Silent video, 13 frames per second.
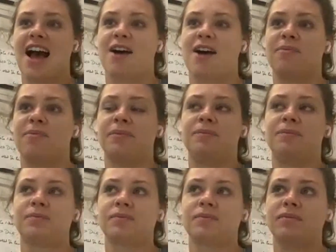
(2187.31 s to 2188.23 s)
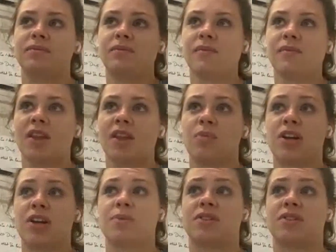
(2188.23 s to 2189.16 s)

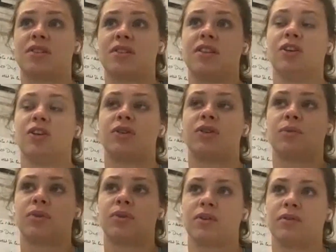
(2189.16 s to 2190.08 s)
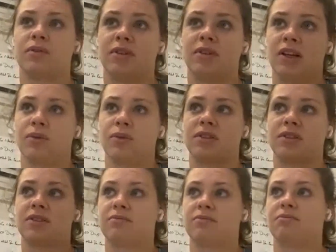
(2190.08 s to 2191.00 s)
But I suppose it
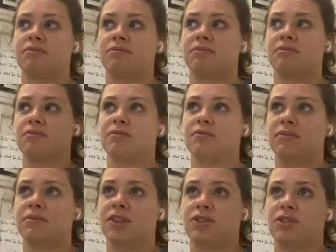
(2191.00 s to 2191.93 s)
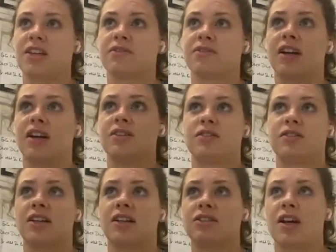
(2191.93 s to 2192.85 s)
was stressful and
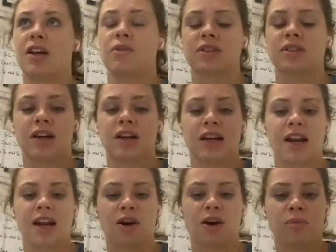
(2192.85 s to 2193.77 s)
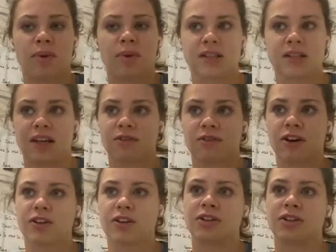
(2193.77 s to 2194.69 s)
strenuous, kind of getting up and back down the
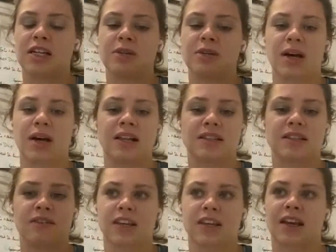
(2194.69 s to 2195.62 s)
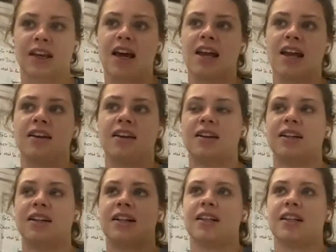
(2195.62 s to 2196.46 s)
road and trying to balance everything again.